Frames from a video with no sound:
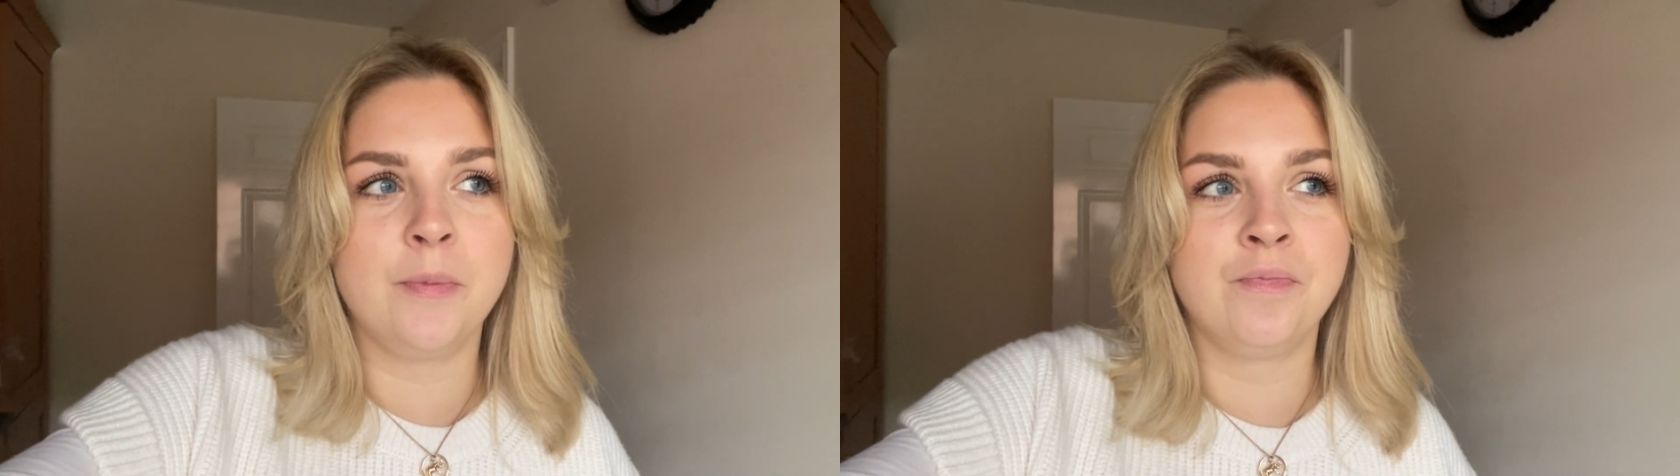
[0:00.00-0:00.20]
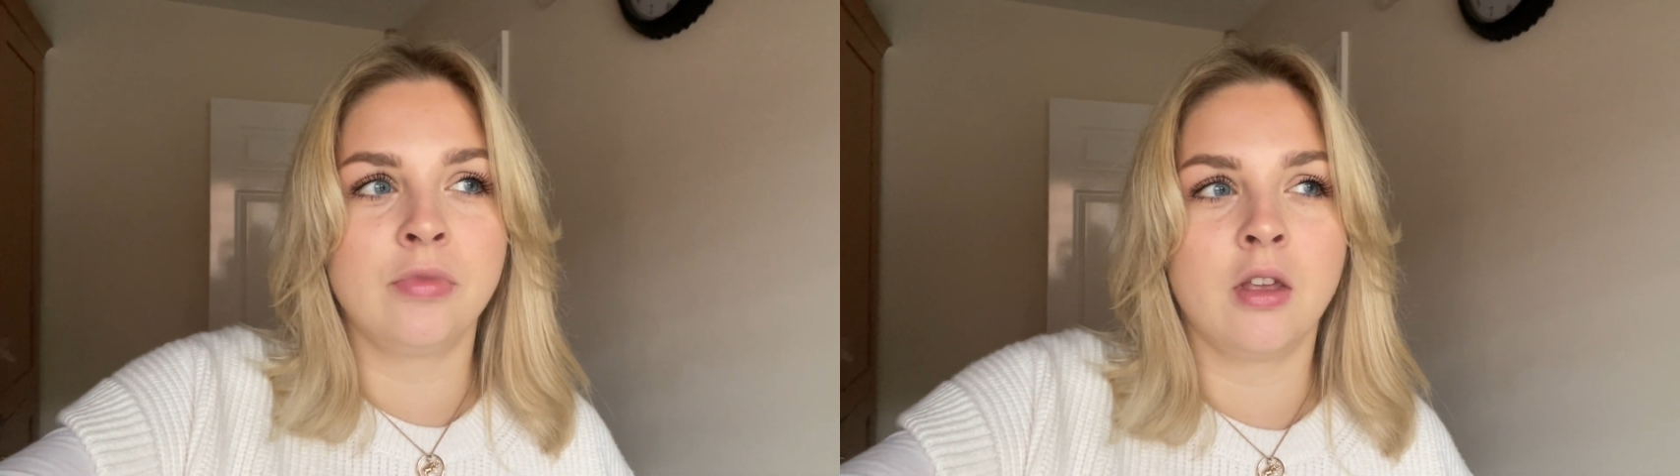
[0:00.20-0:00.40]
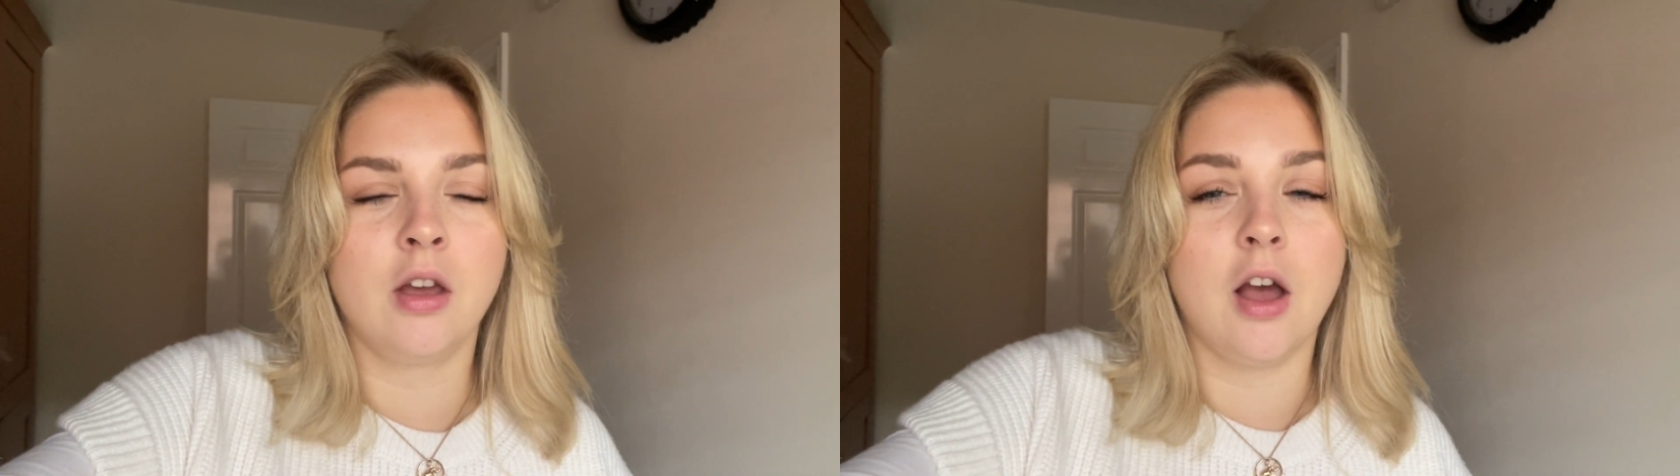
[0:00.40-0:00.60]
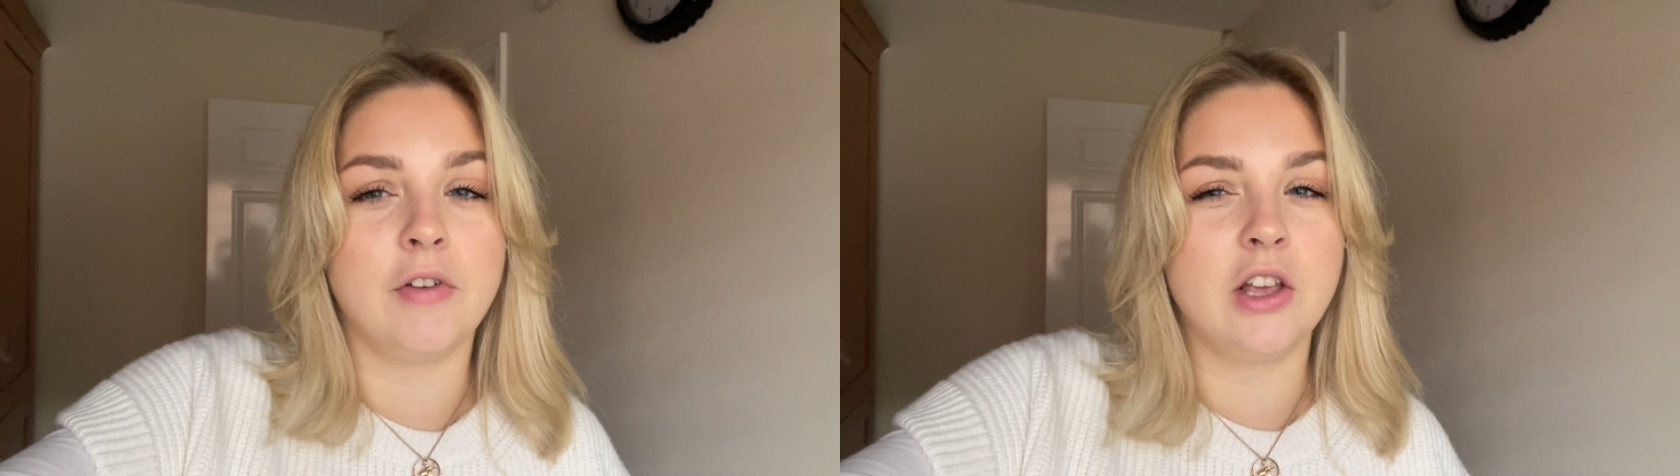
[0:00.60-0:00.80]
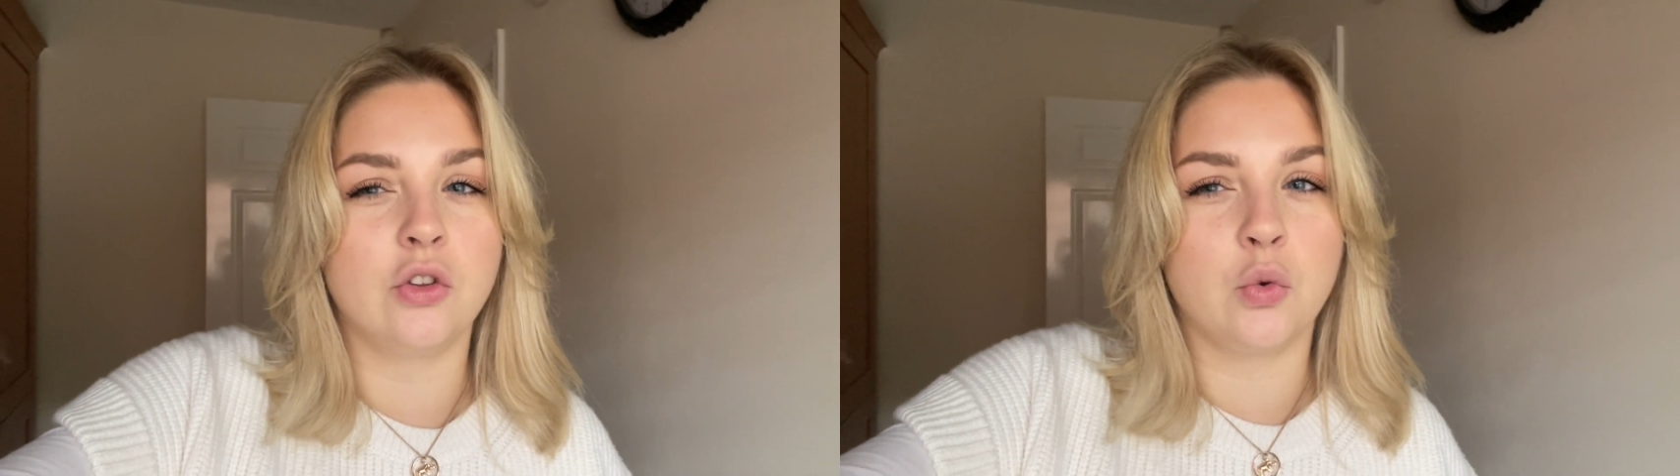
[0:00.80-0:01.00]
i
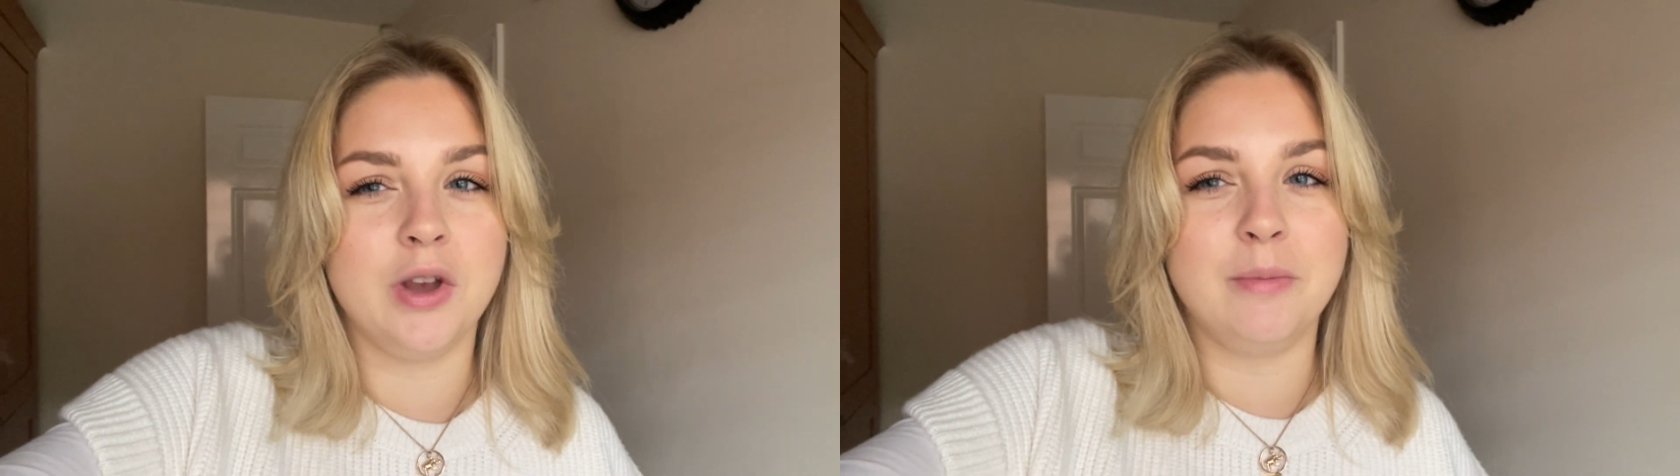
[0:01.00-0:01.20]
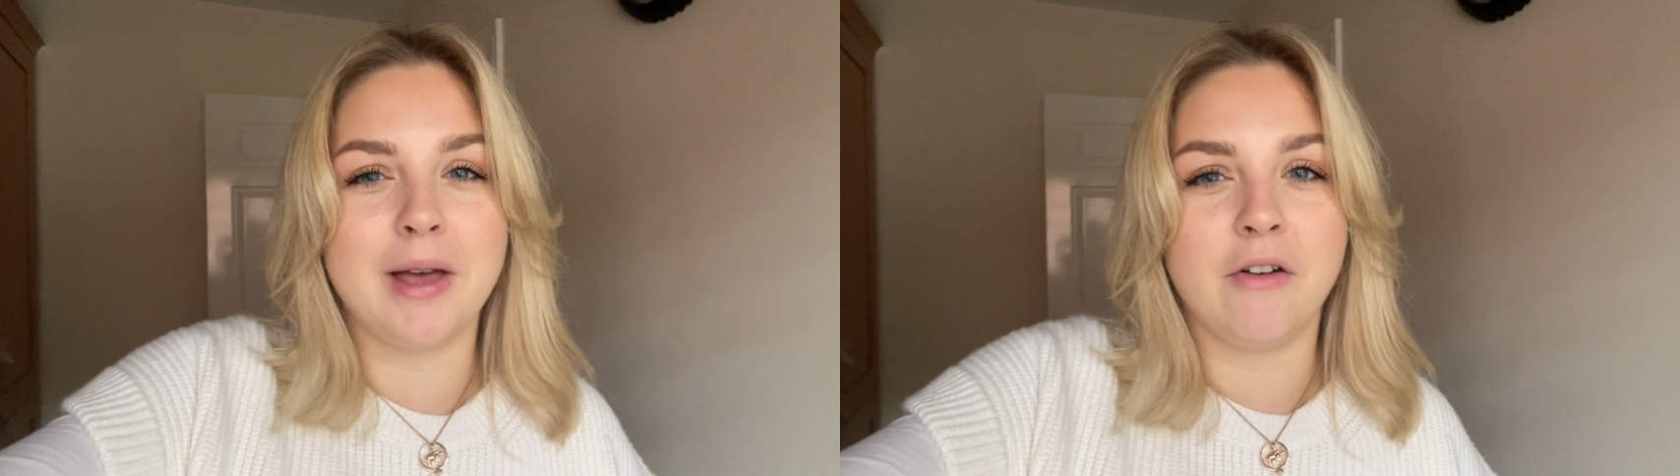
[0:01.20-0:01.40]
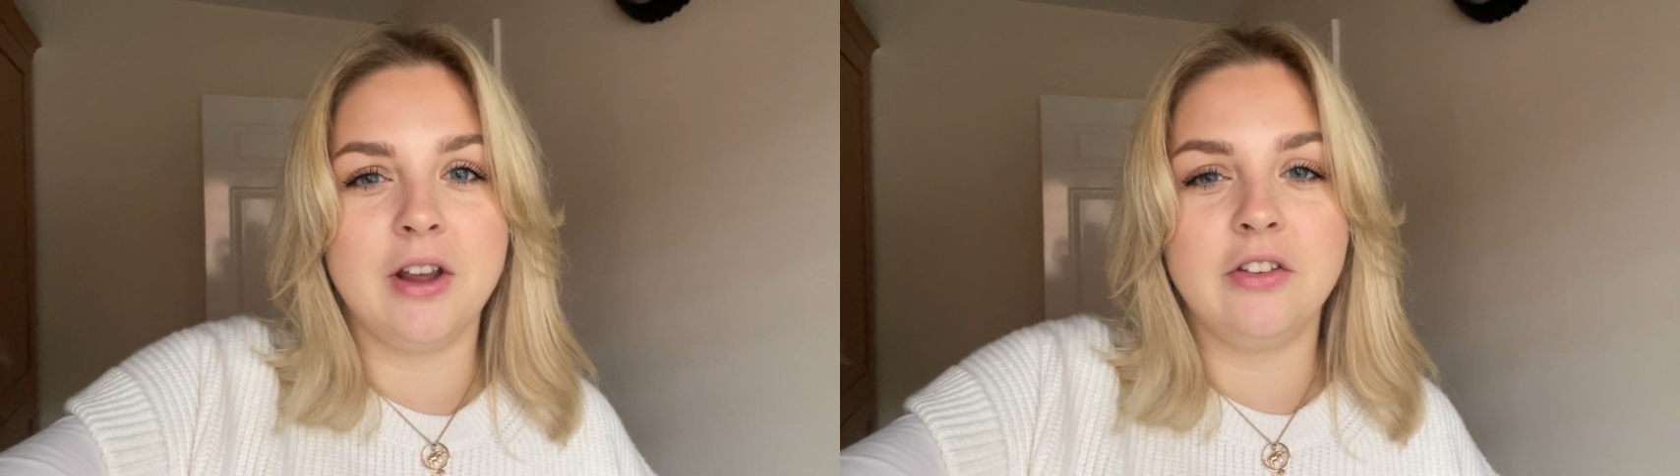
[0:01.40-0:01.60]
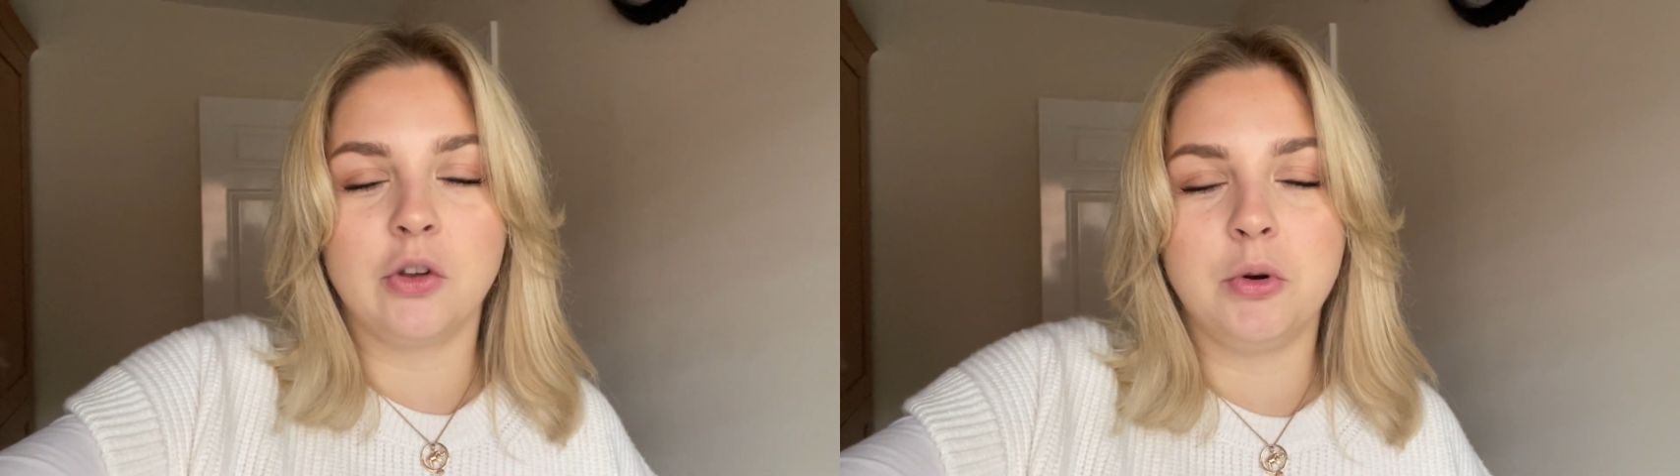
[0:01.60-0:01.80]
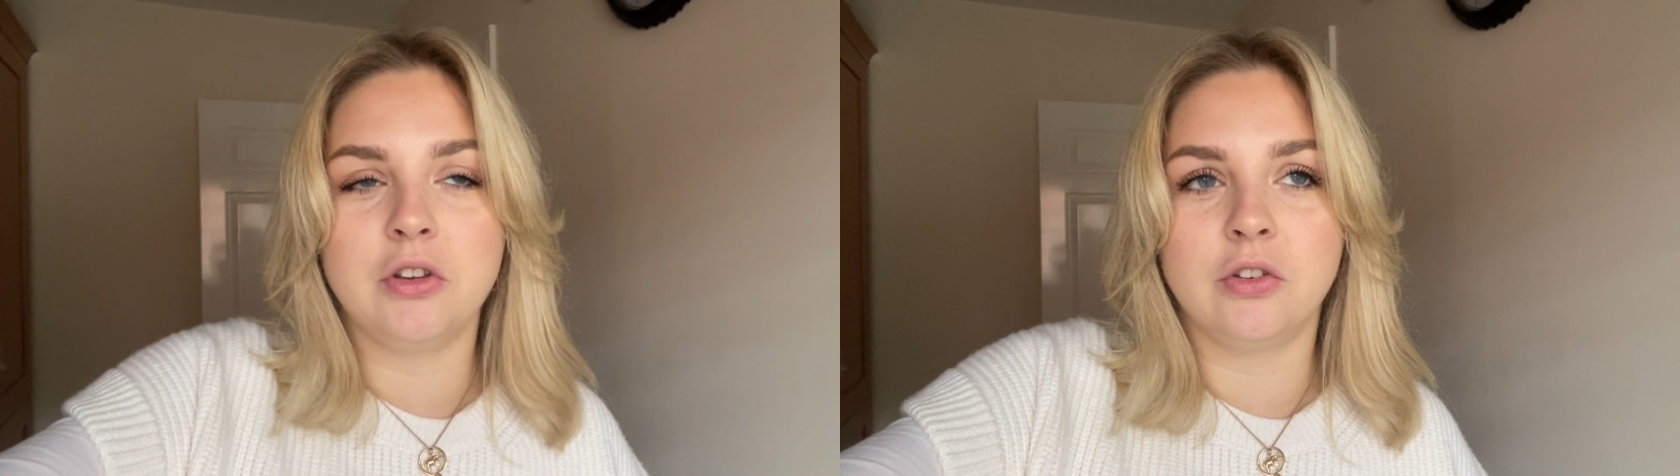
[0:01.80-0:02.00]
think it's queen mary's i
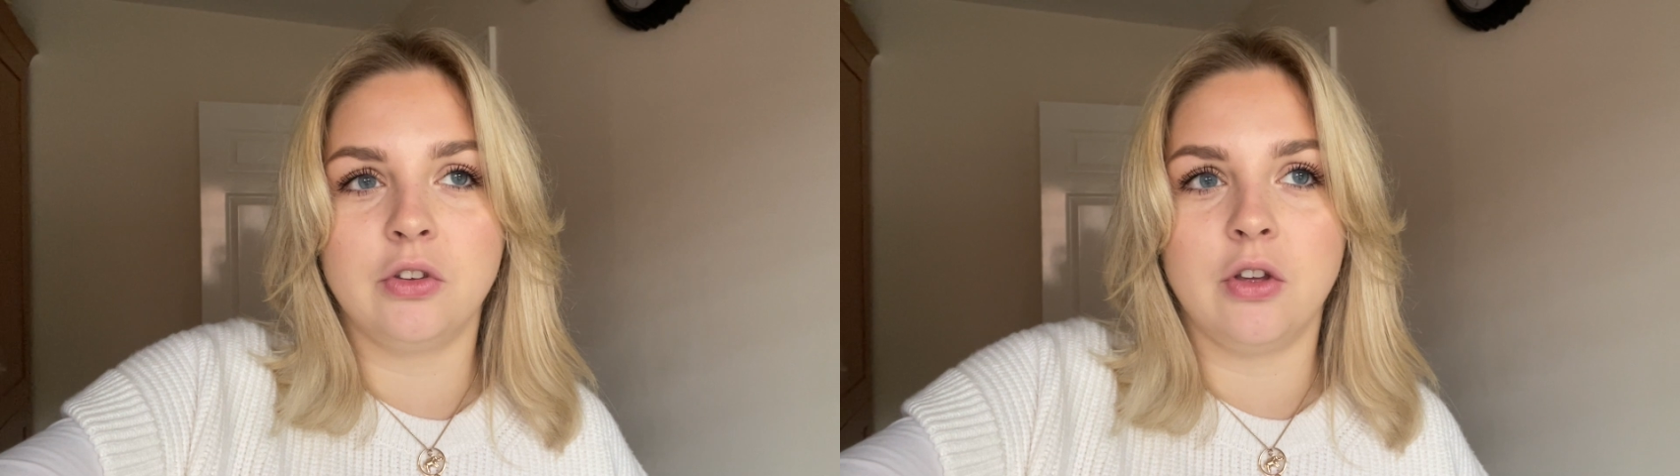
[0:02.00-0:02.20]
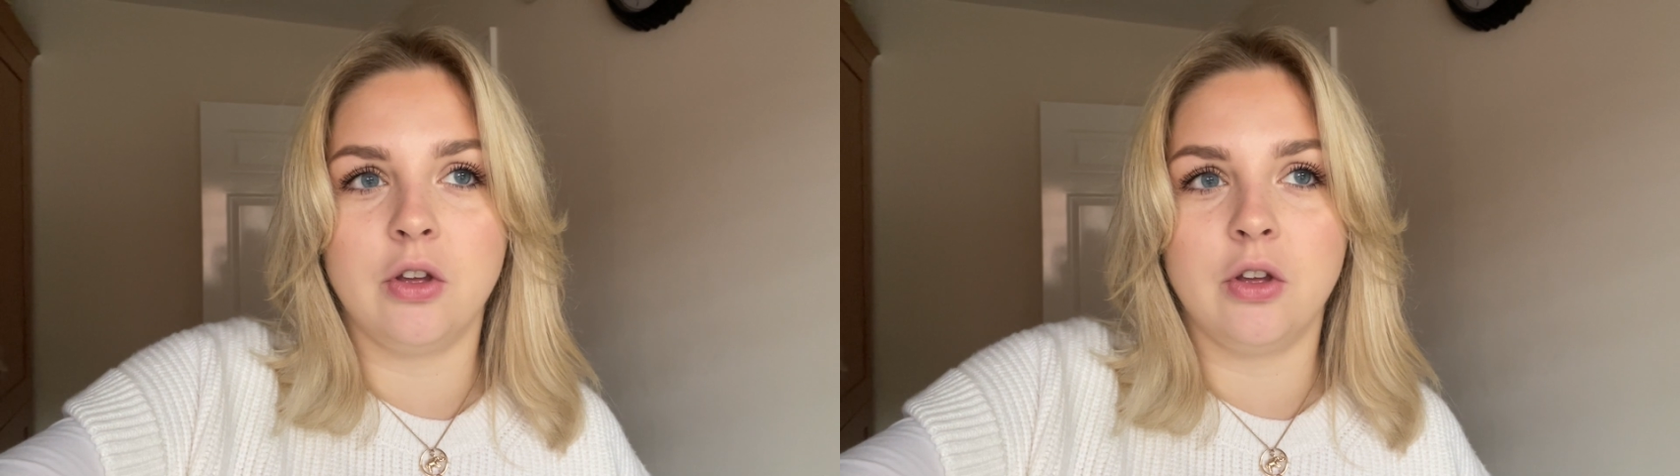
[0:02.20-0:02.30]
always